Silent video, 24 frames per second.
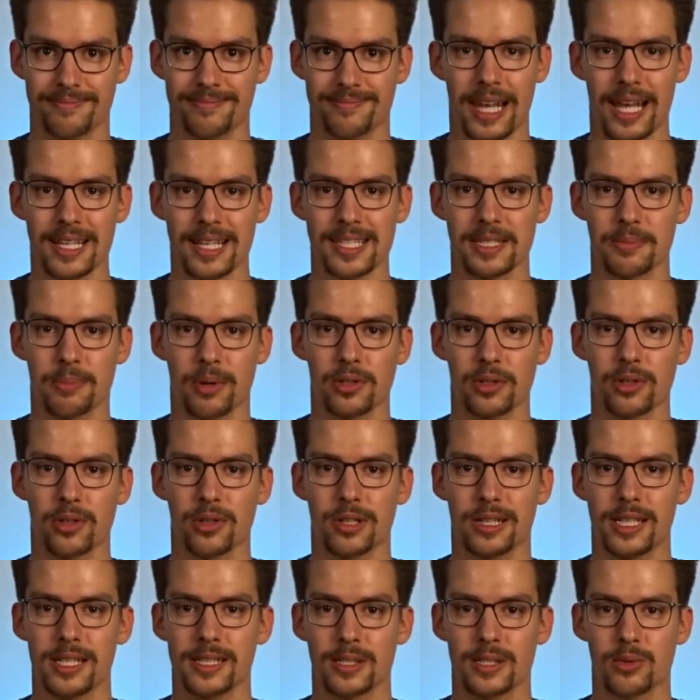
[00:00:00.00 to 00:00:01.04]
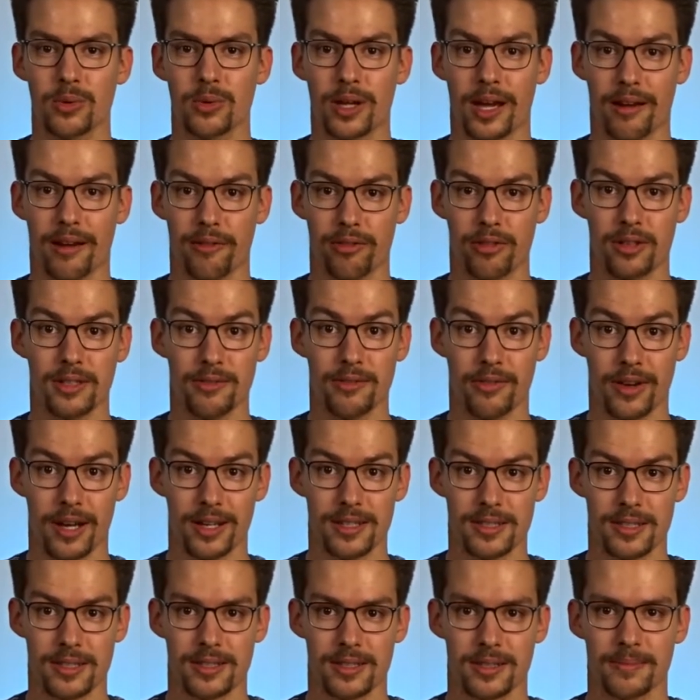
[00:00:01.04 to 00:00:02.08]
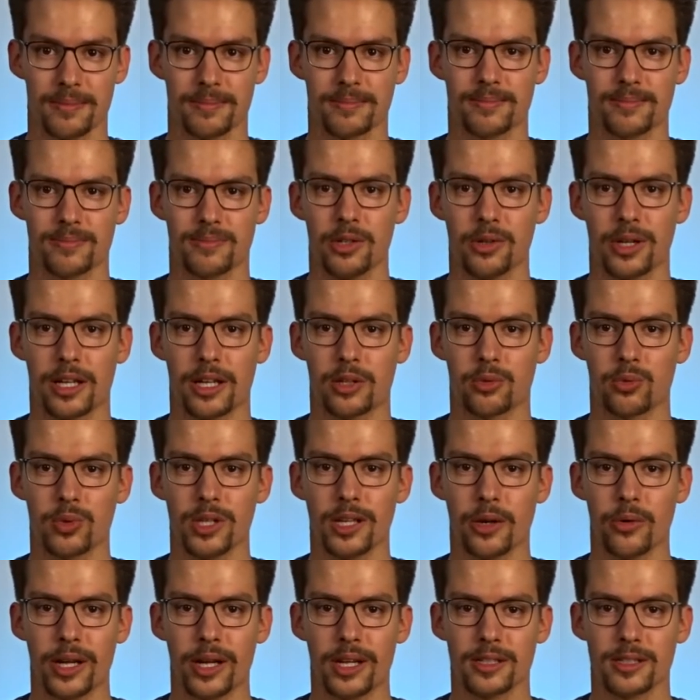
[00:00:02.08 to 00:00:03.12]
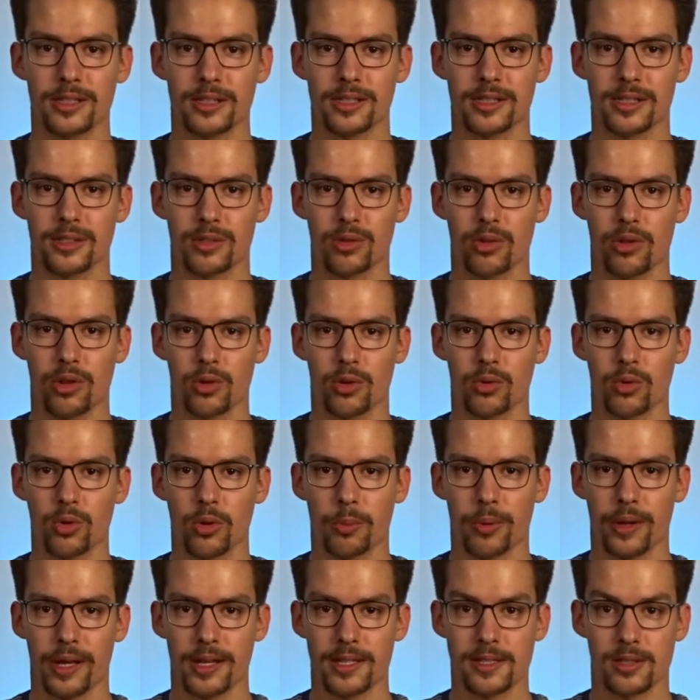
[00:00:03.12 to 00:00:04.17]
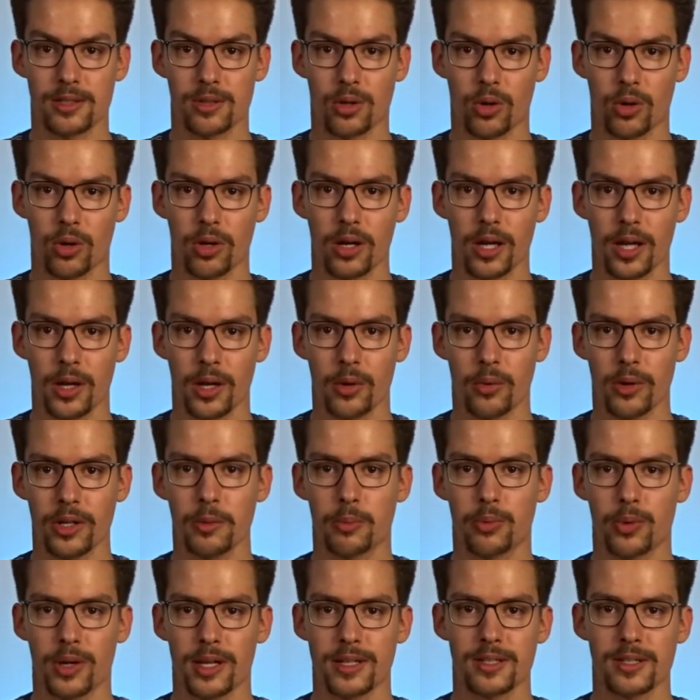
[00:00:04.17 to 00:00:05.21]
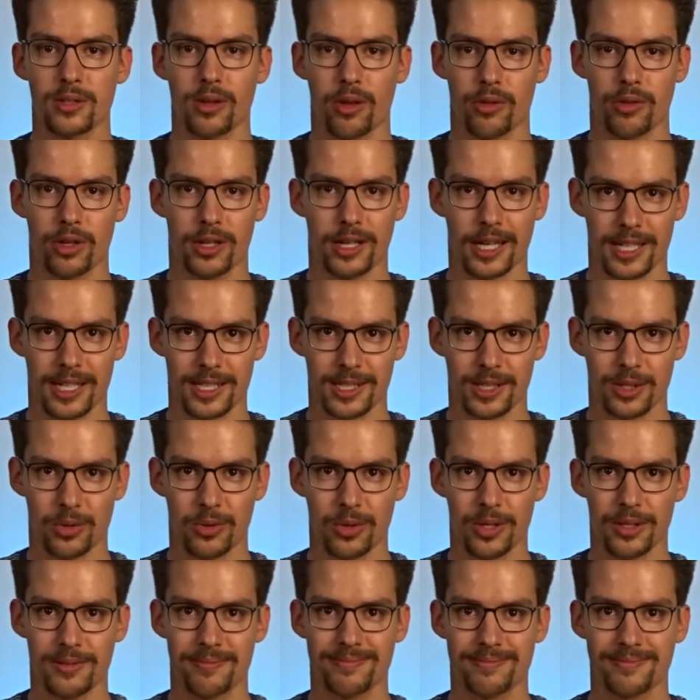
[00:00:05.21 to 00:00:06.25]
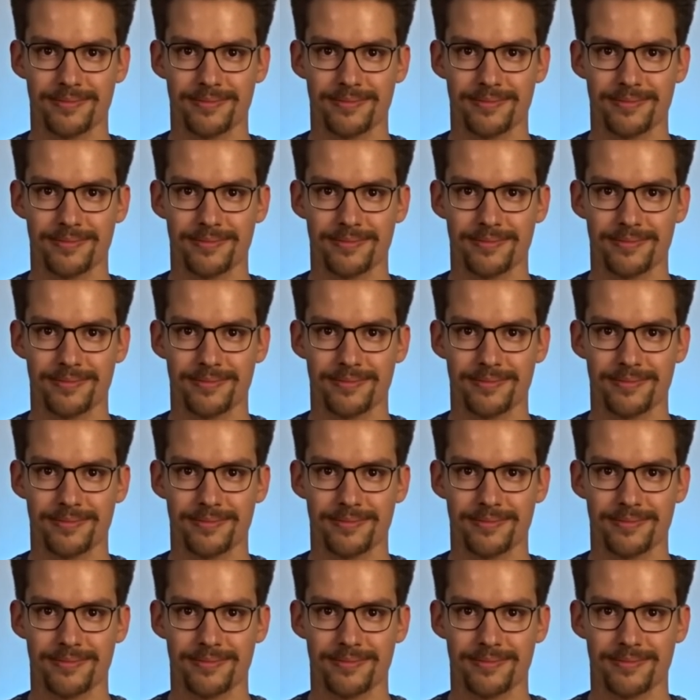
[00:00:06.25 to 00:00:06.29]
Last but not least we have the devices. You get redirected to the Google Play Store when you press on the category.